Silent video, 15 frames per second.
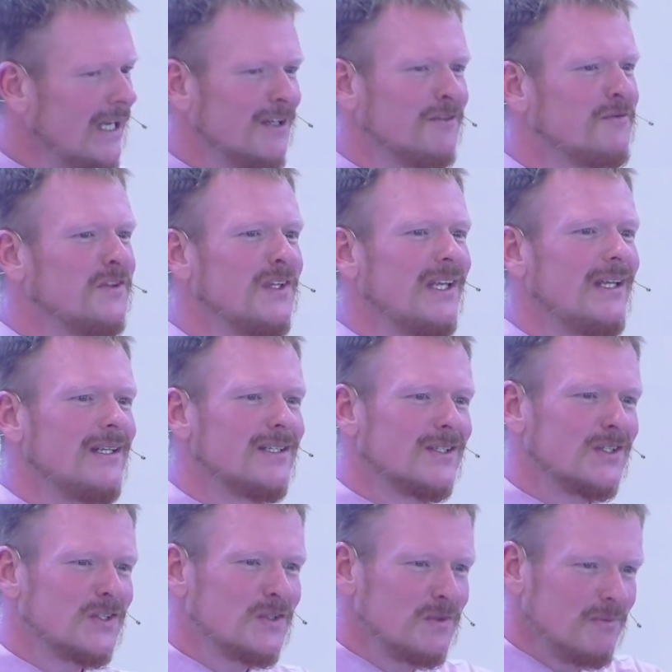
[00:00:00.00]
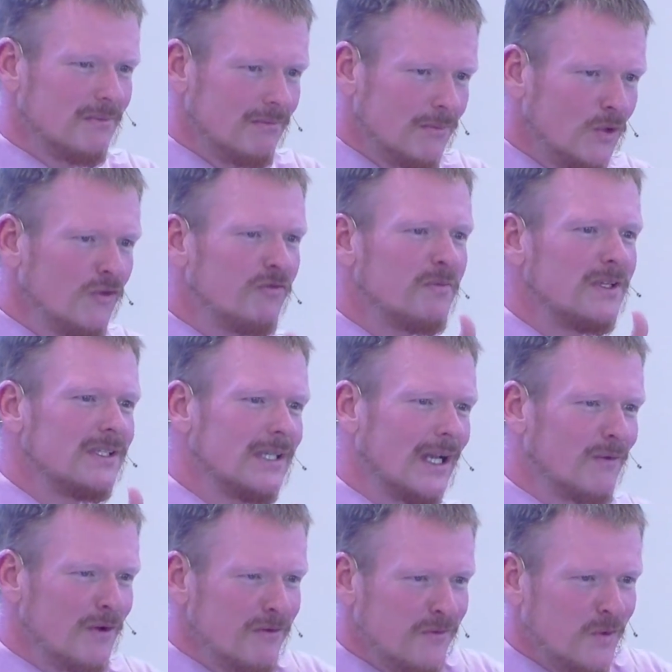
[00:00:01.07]
of these movements
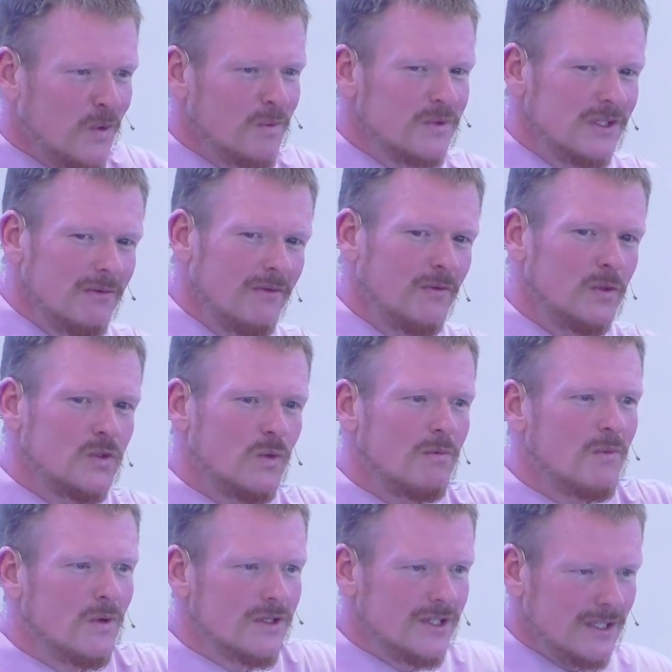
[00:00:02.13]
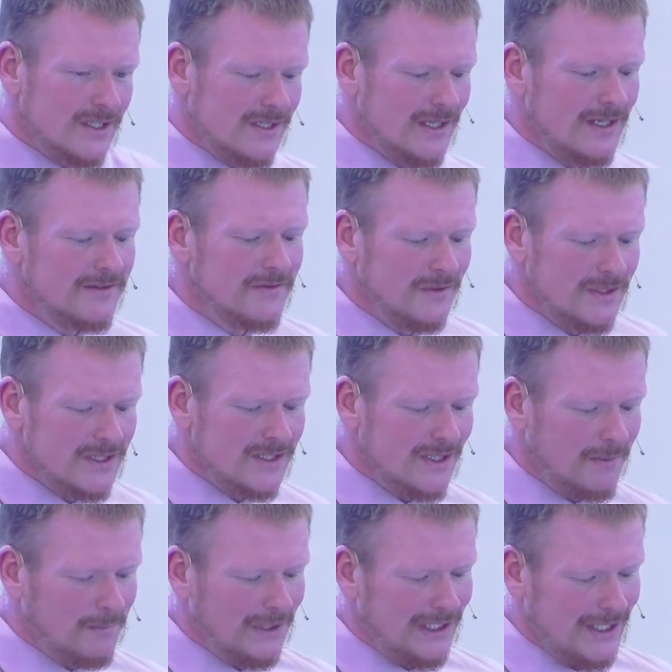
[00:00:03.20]
that reform, some of which were more successful and
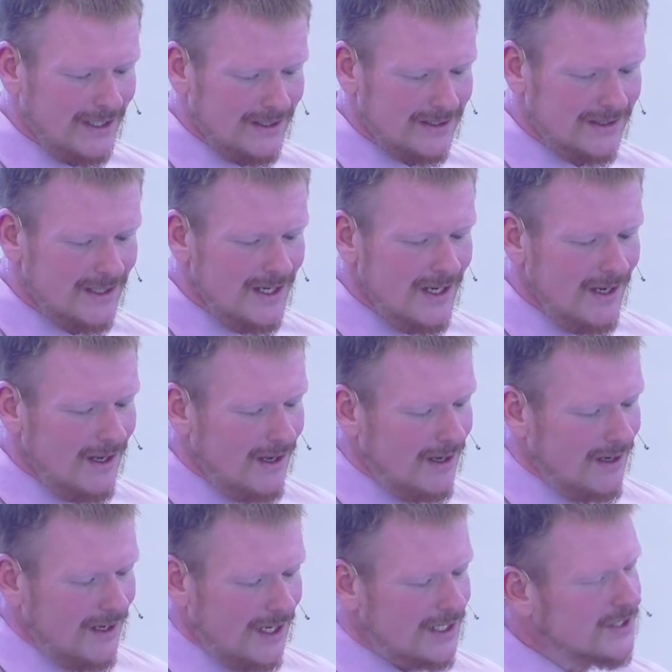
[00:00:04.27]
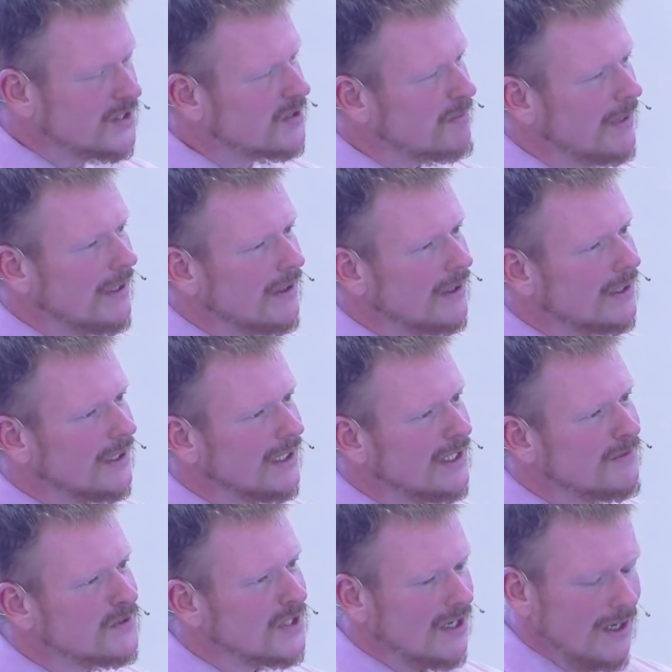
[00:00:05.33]
some less. His spirit
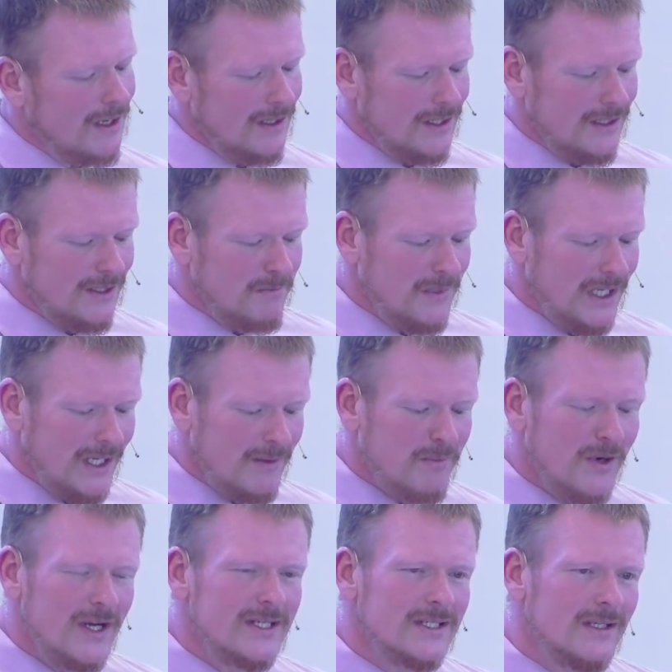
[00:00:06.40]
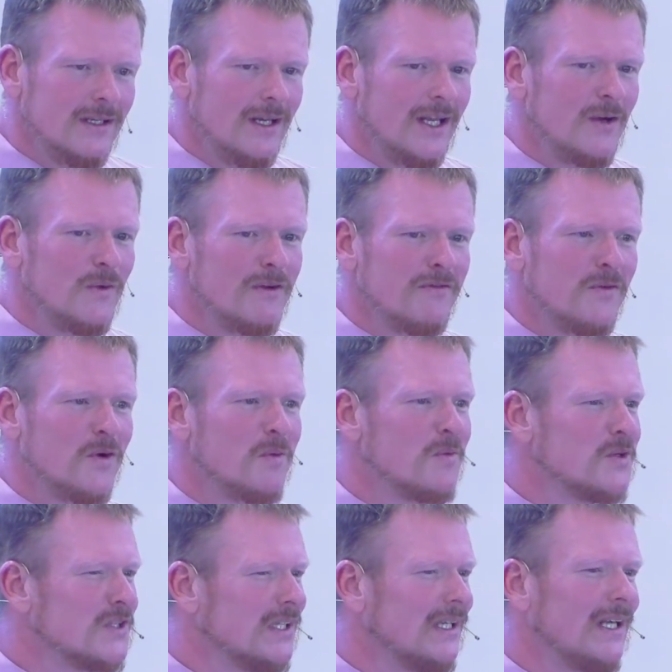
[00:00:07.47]
lives on in the many present-day
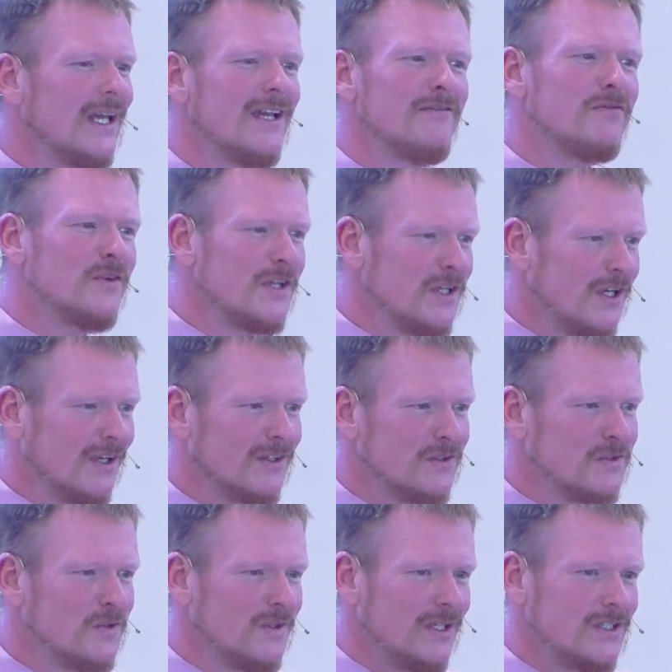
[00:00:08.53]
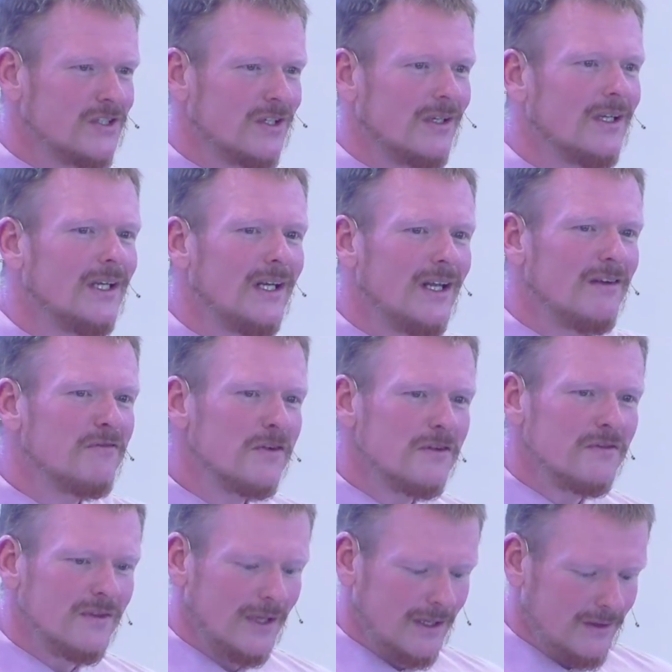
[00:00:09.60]
reformers in every tradition, in every
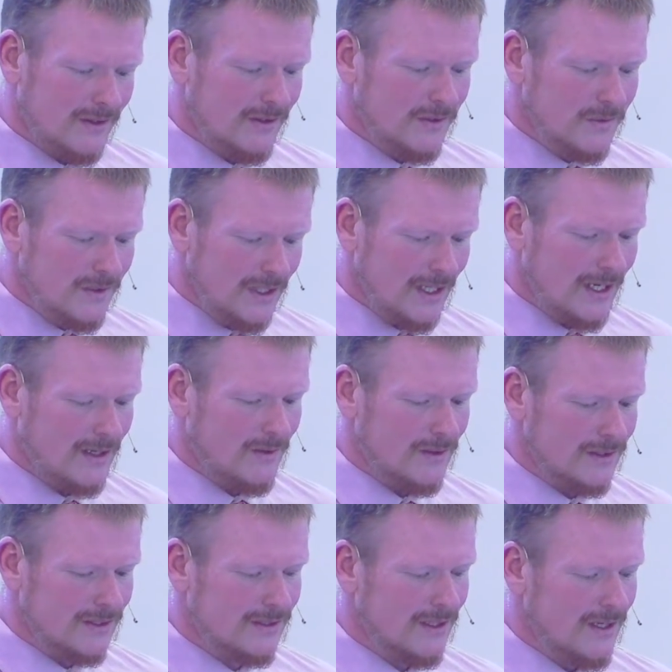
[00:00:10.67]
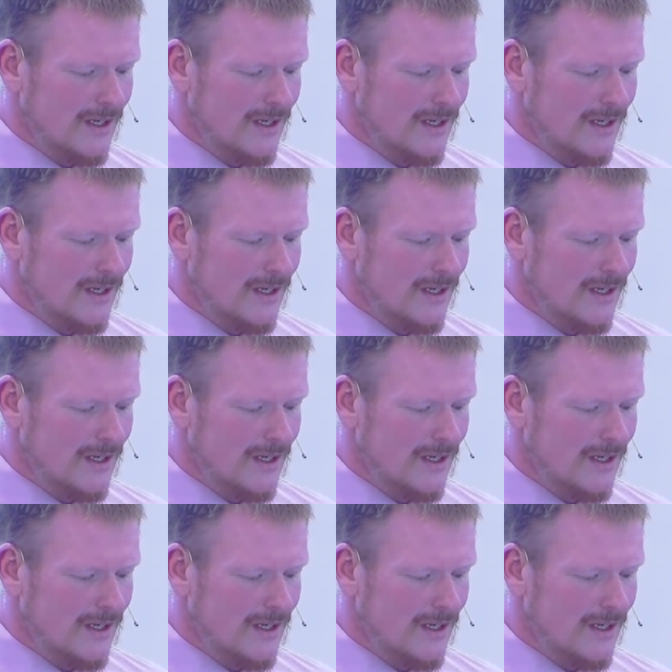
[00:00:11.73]
faith, including ours.